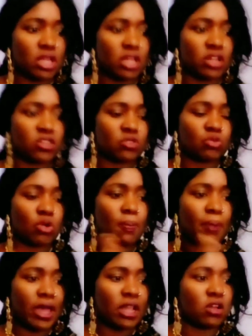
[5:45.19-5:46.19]
into a
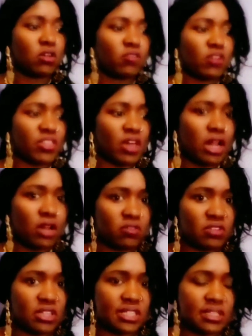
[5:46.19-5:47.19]
pile of other
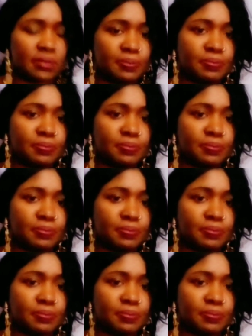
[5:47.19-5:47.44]
clovers.